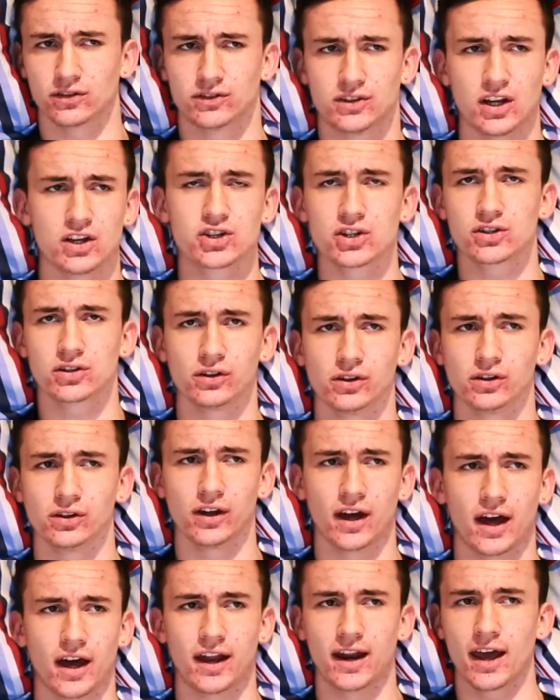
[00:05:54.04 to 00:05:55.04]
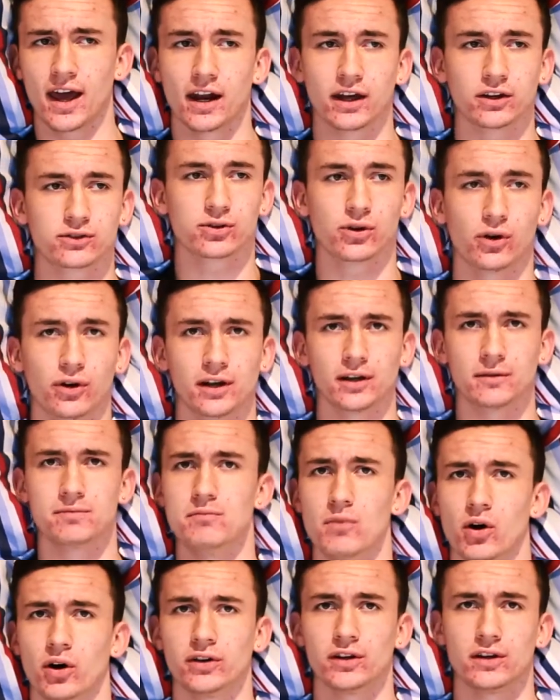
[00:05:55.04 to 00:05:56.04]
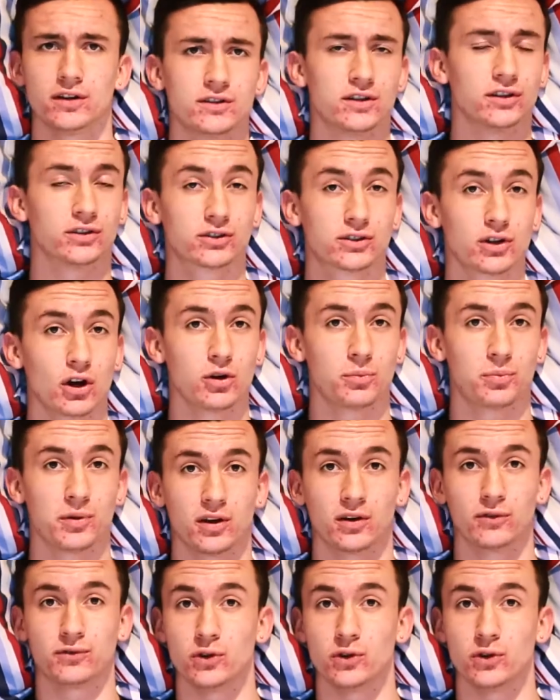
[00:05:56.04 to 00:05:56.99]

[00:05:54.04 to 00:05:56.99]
digital, electronic, modern, dystopian,